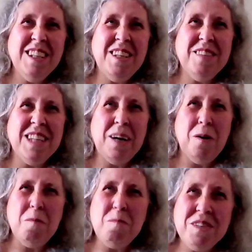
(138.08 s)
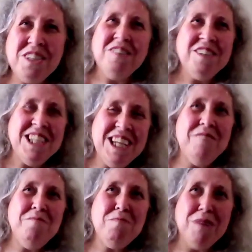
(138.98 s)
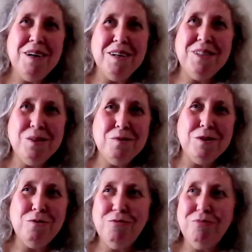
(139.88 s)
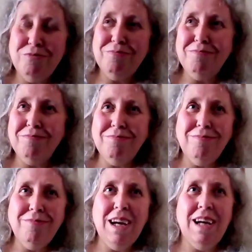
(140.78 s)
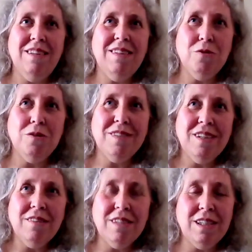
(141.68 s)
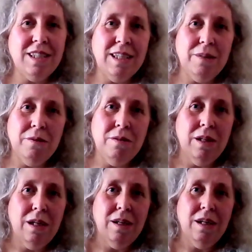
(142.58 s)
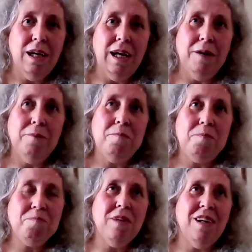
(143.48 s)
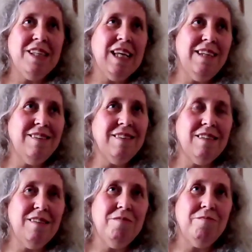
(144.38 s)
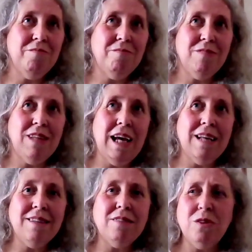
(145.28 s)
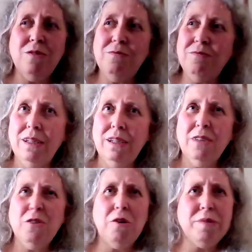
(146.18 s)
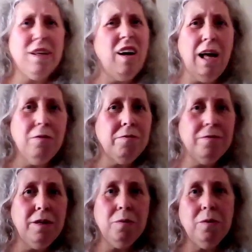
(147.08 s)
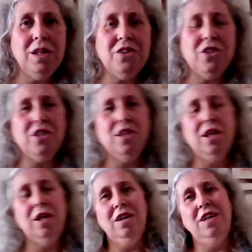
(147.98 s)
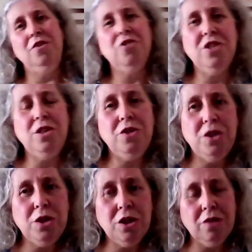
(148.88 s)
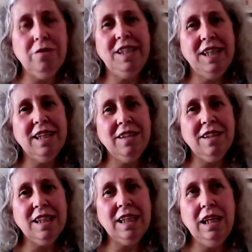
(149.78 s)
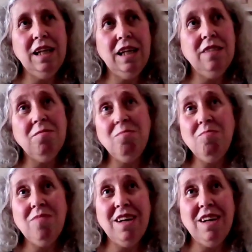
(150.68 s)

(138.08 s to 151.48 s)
don't say got sucked in, but sort of started to attend their sort of groups like Alpha, which introduce you to Christianity, and